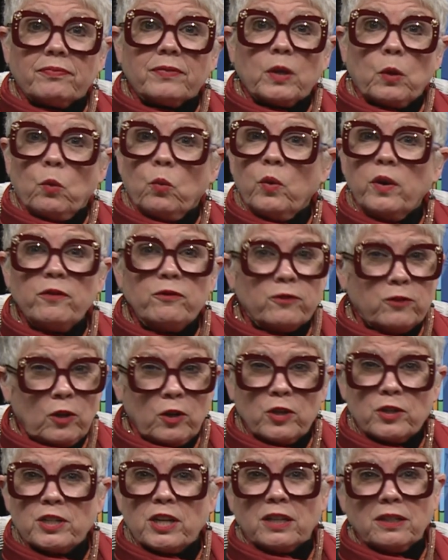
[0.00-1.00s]
We've
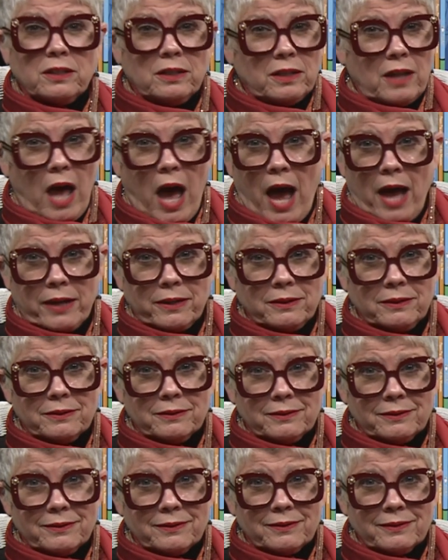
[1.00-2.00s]
learned a lot.
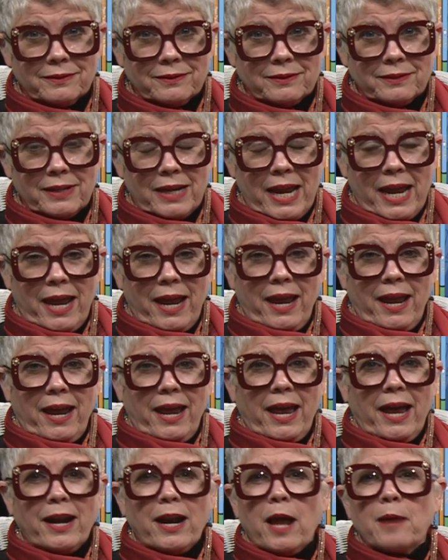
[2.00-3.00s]

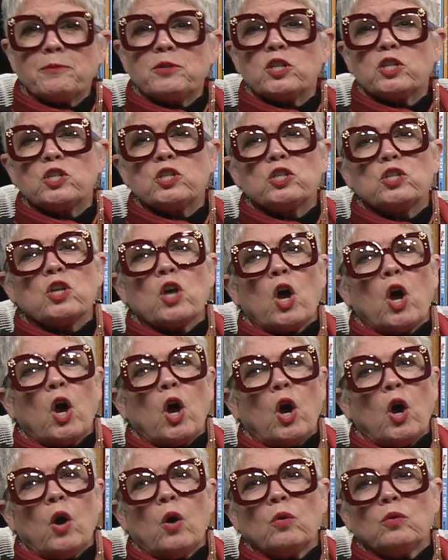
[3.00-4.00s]
And I'm
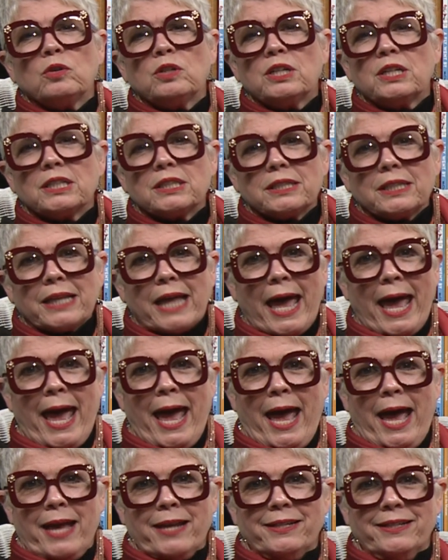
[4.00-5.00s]
so
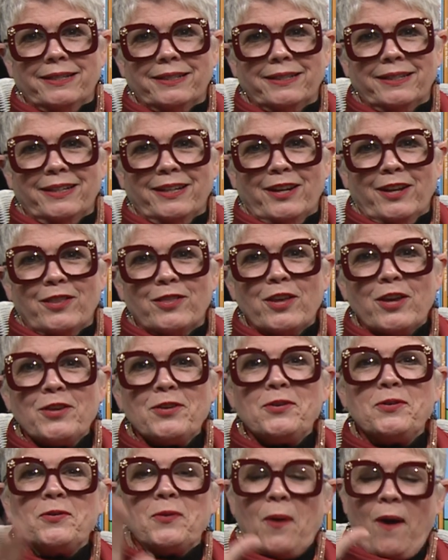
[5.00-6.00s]
glad that
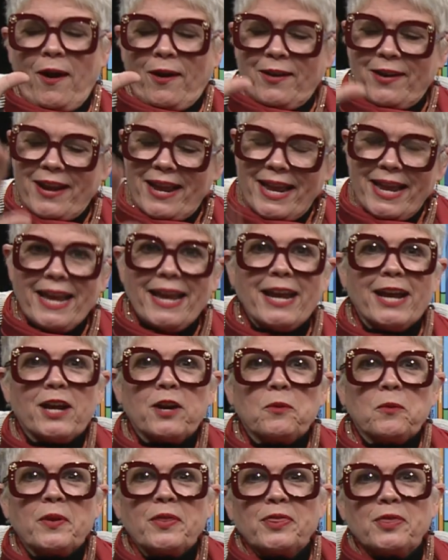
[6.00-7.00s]
you are here
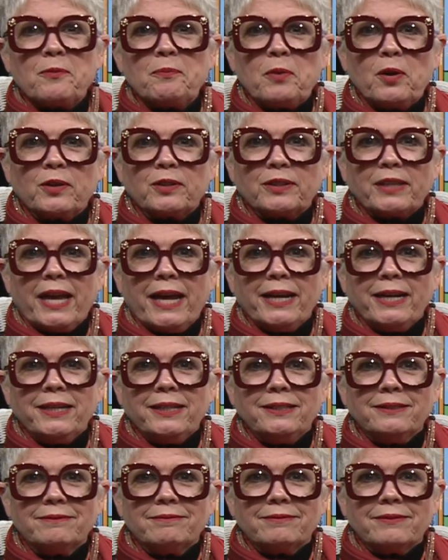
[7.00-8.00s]
with the Book
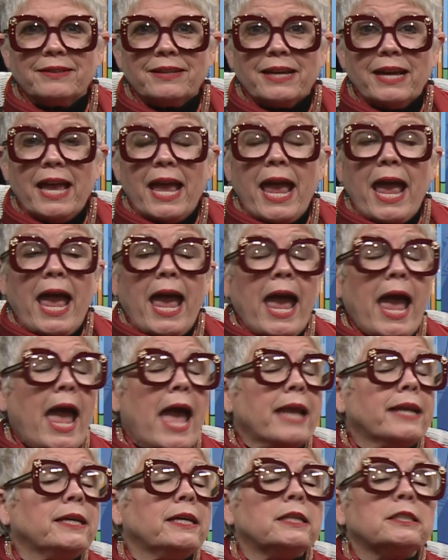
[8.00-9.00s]
Lady.
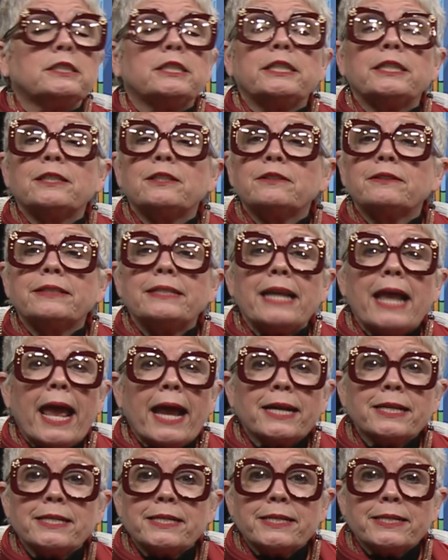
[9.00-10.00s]
And until
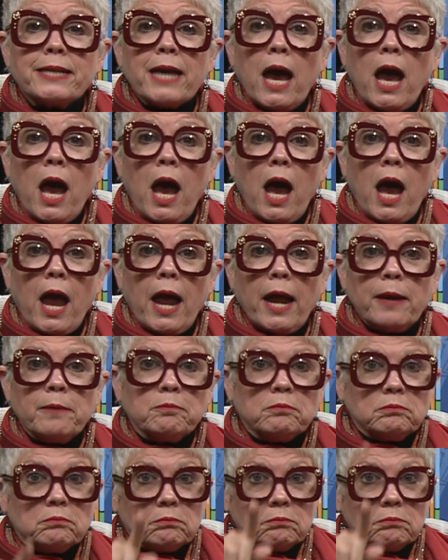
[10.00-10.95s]
next time,